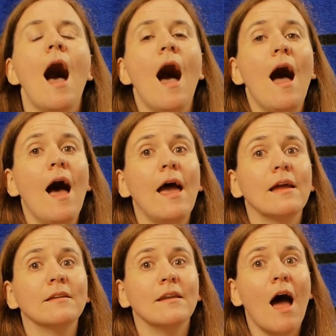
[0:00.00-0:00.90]

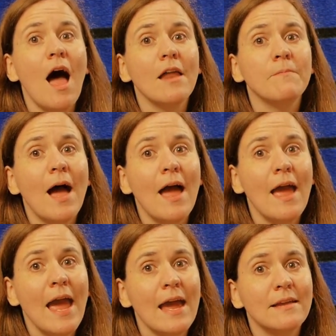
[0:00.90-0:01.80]
I nod my
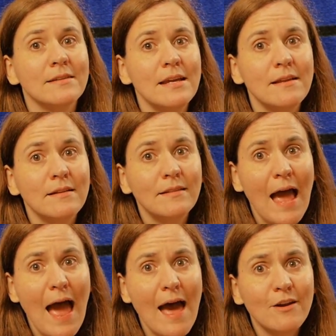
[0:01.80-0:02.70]
hand in the
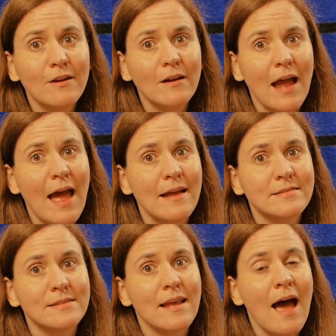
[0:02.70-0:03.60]
letter
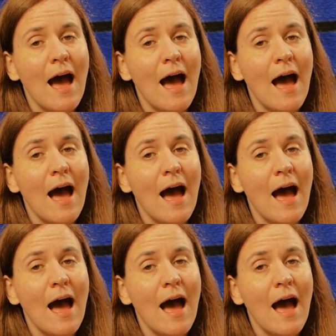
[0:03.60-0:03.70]
S.